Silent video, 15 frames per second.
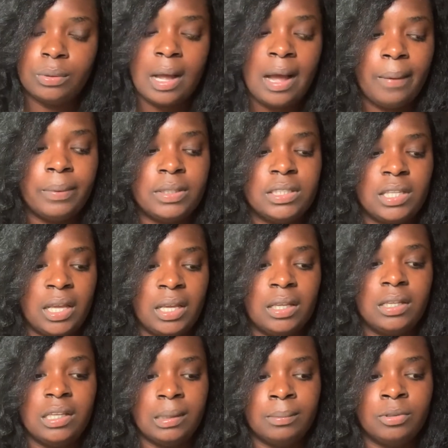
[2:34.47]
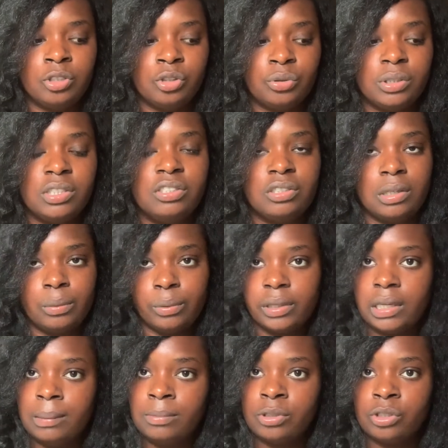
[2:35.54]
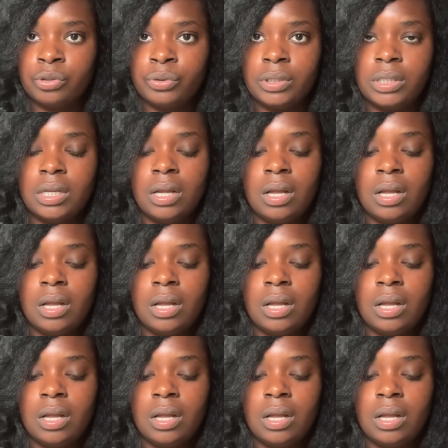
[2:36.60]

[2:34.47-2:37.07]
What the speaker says: I would take chemistry, general chemistry.